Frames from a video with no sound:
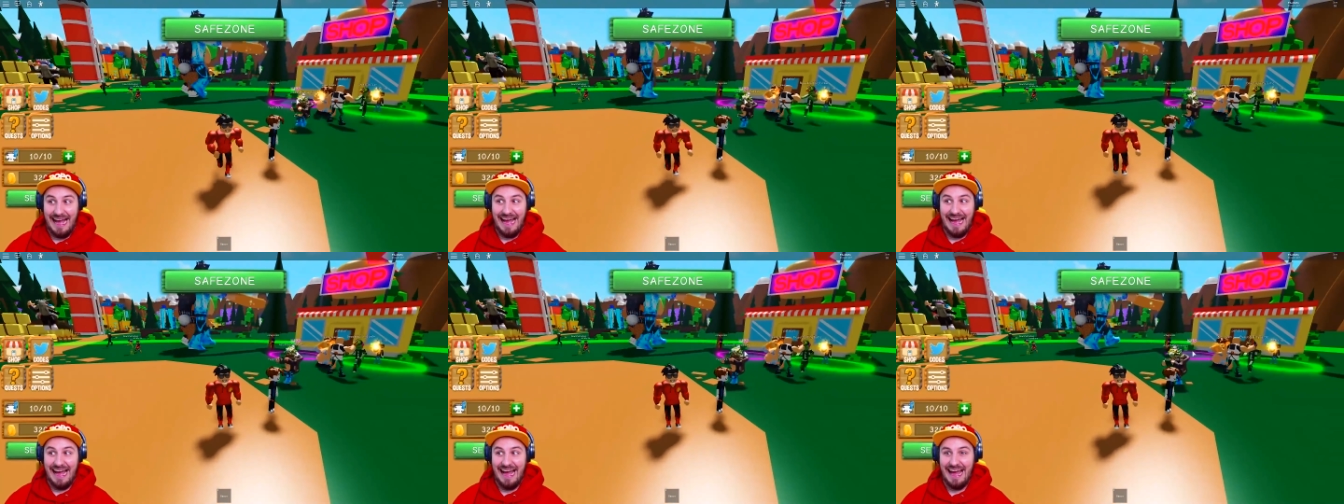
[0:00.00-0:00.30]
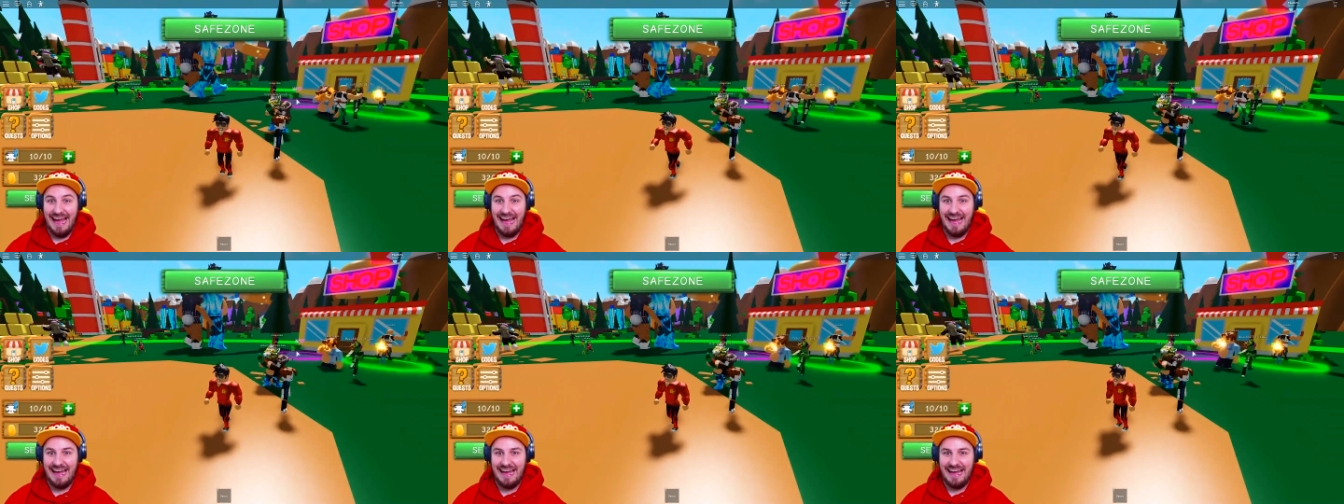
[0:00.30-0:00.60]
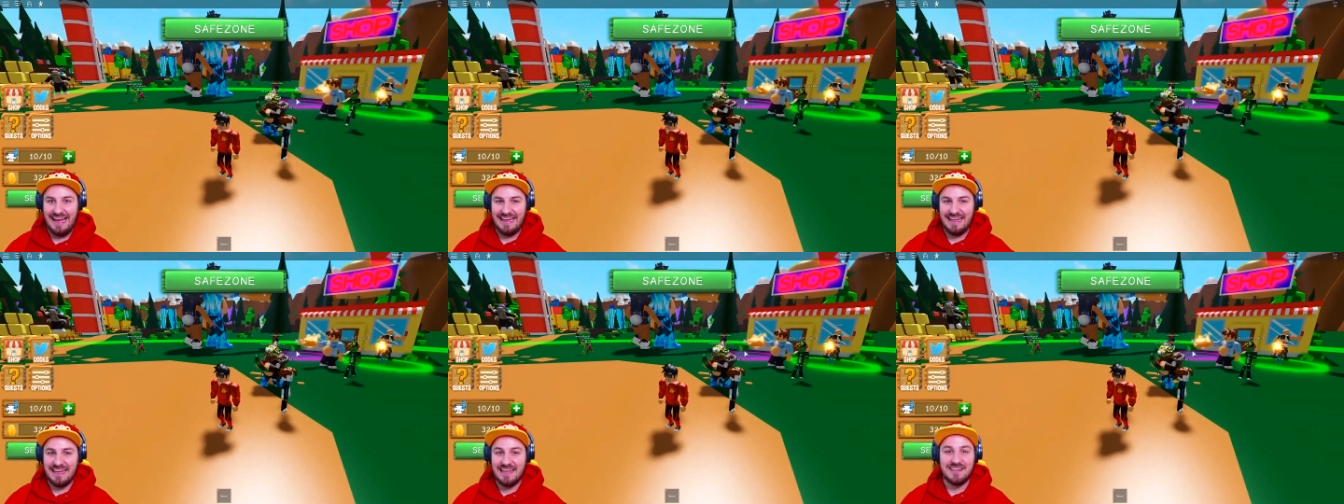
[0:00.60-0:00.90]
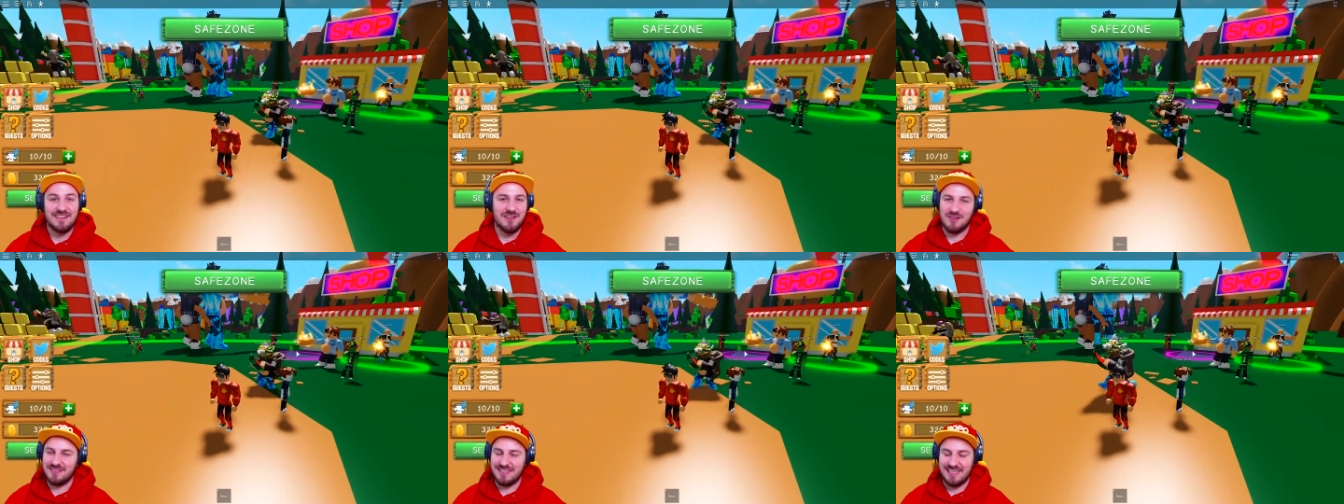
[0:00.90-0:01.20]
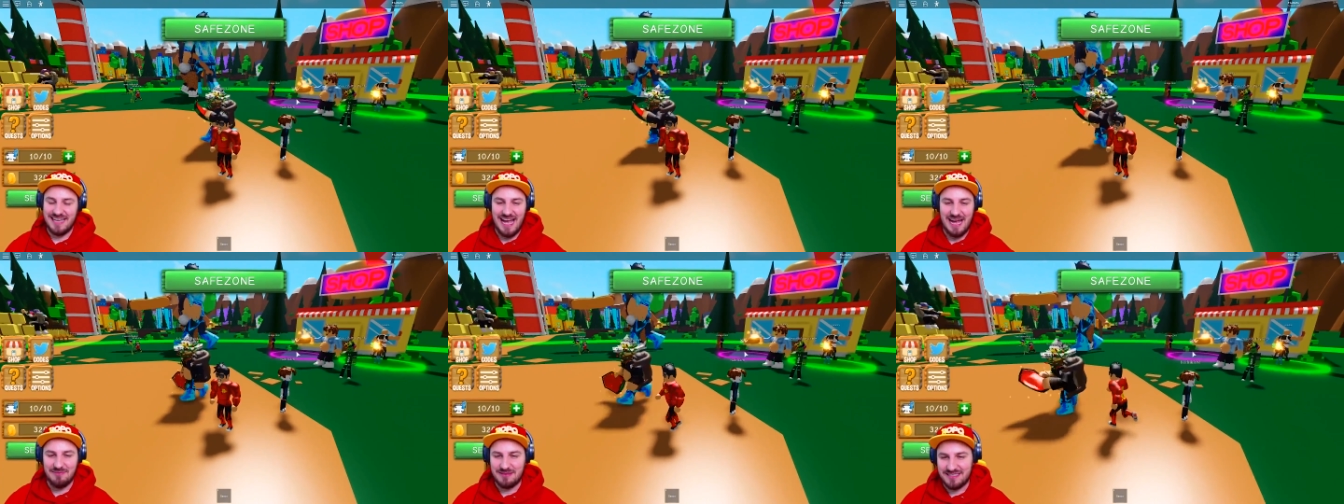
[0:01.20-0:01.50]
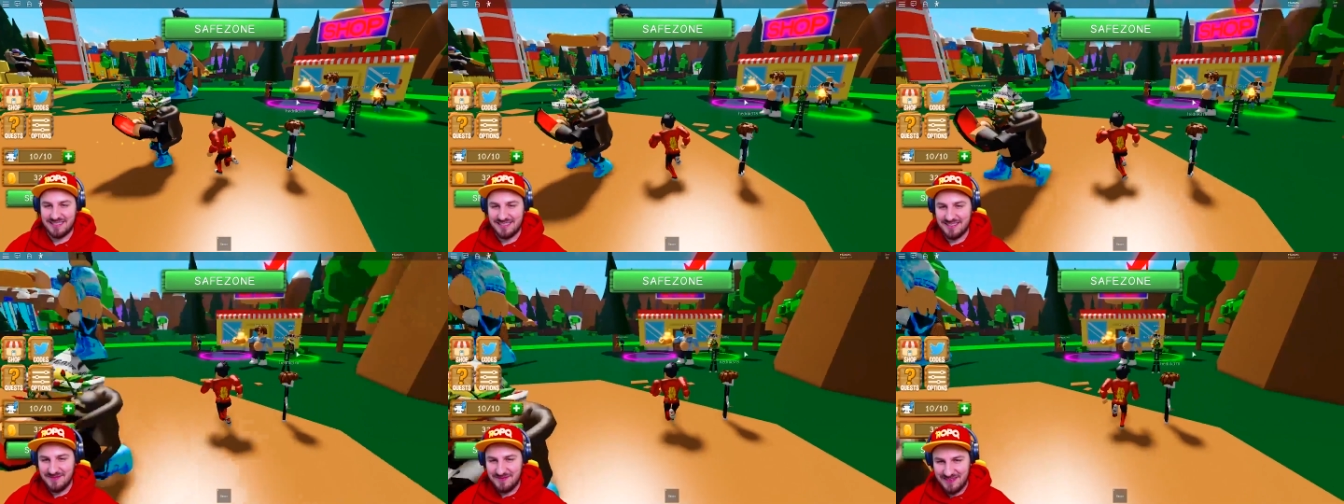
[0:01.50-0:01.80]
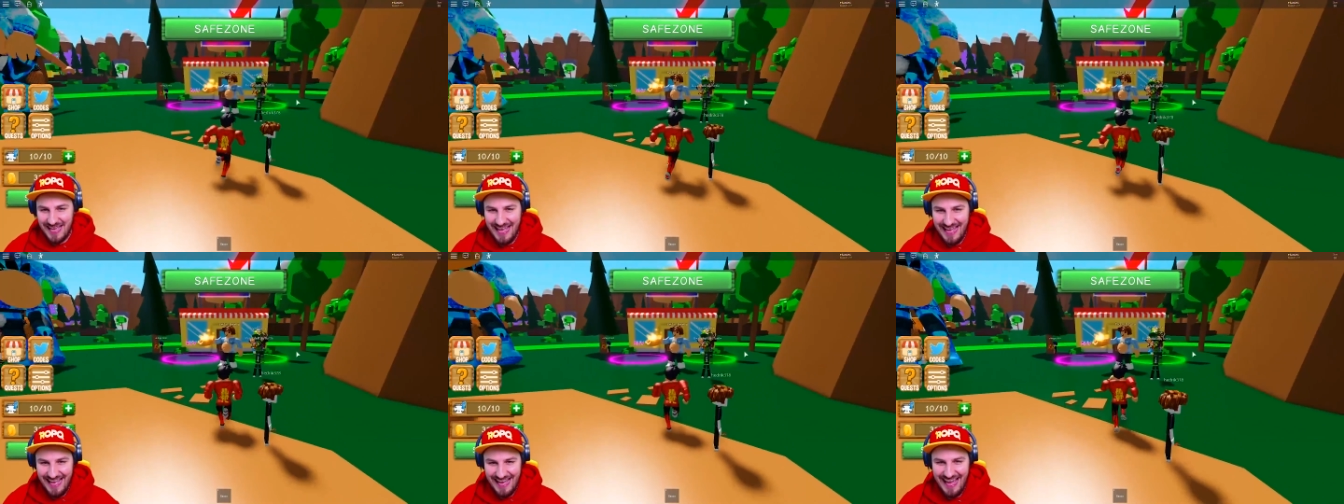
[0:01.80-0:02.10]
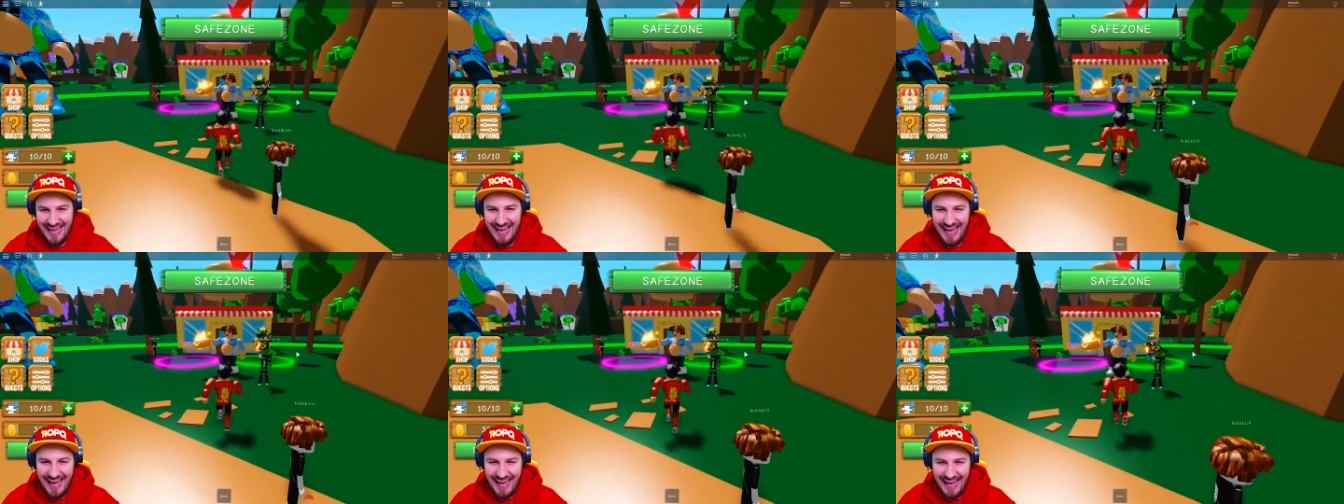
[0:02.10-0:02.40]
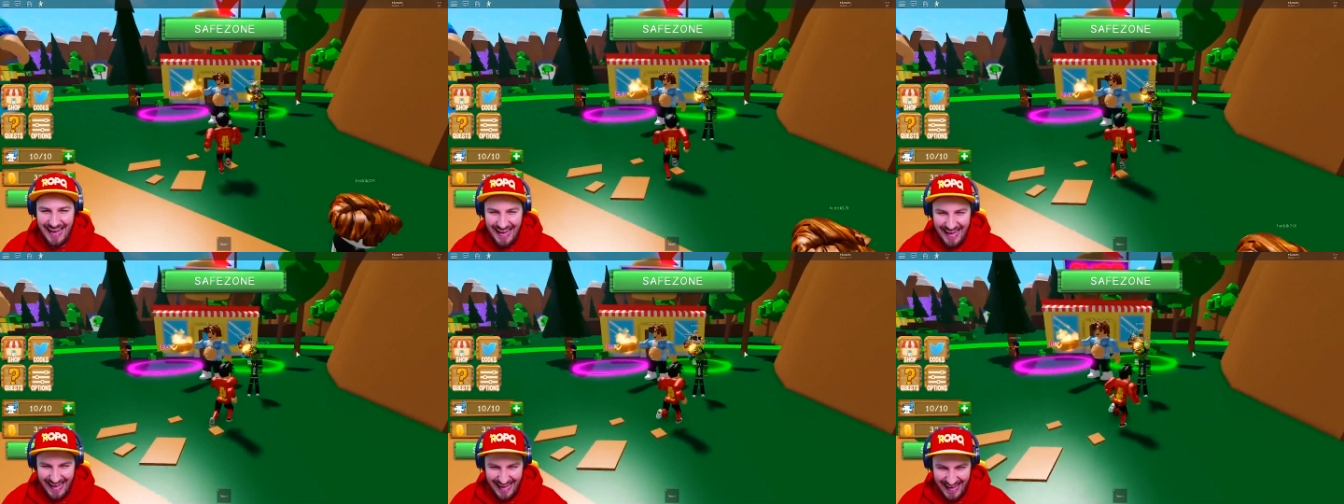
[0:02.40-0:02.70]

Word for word: No way. Nothing happens. Oh, I